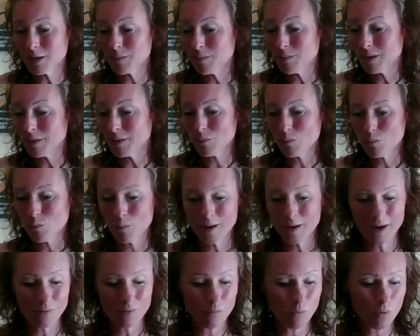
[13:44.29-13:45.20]
I mean, we
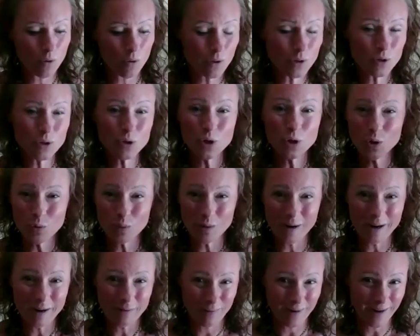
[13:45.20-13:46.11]
have 1 in 2
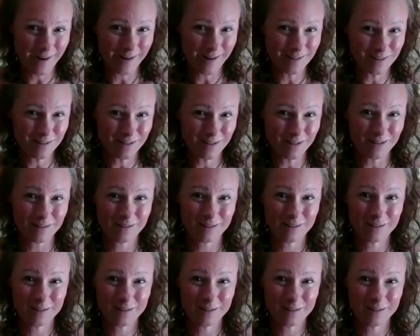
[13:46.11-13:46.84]
have cancer.